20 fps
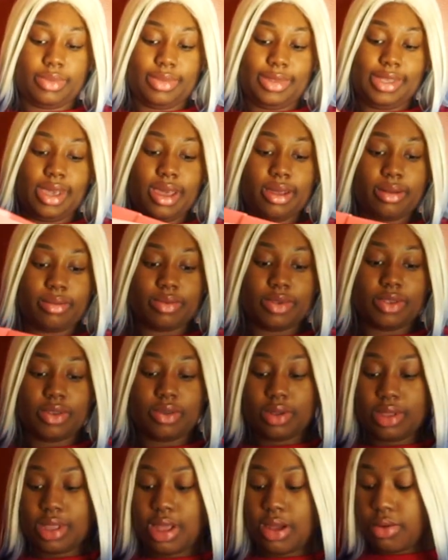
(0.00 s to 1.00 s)
yeah, so
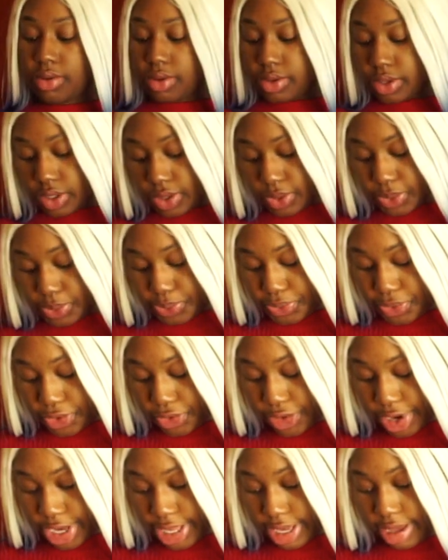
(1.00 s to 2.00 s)
that was
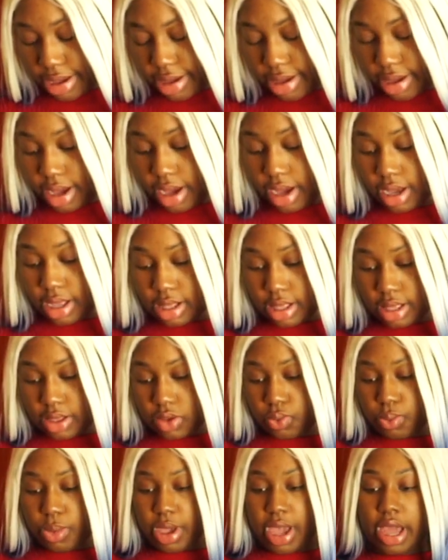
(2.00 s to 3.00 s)
pretty it,
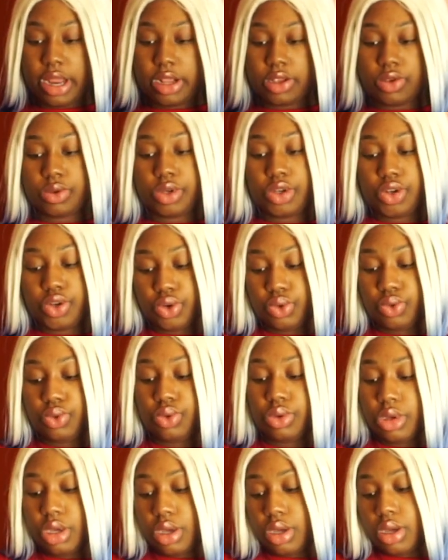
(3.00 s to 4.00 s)
to be honest.
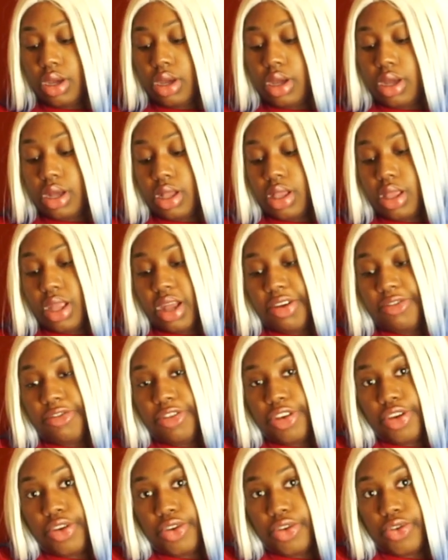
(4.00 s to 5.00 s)
That
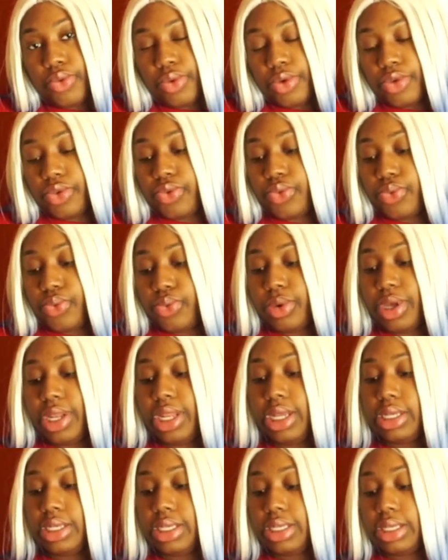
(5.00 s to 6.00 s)
video was
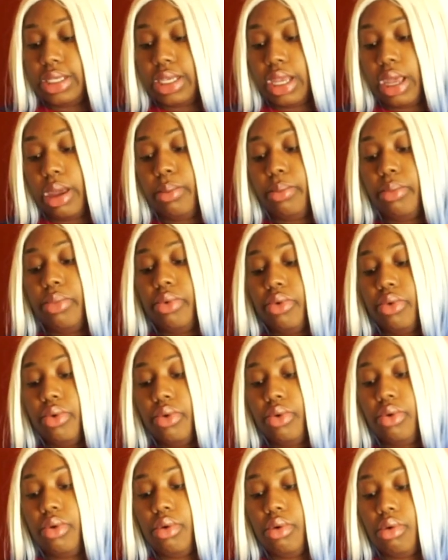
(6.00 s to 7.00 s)
really
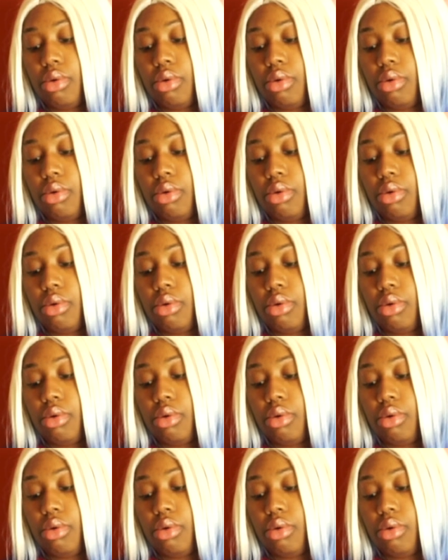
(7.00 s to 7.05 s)
simple.